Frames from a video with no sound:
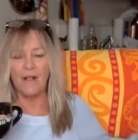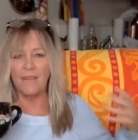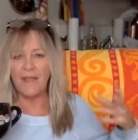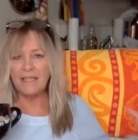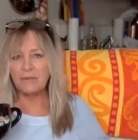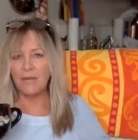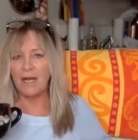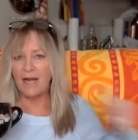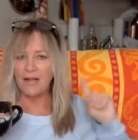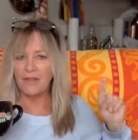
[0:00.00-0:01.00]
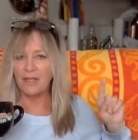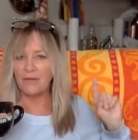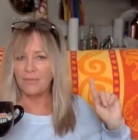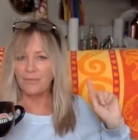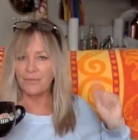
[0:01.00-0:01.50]
And that's why I think
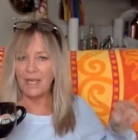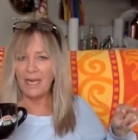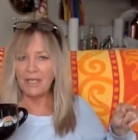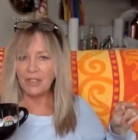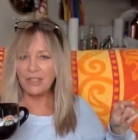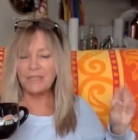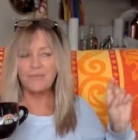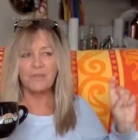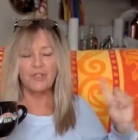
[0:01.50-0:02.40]
the haters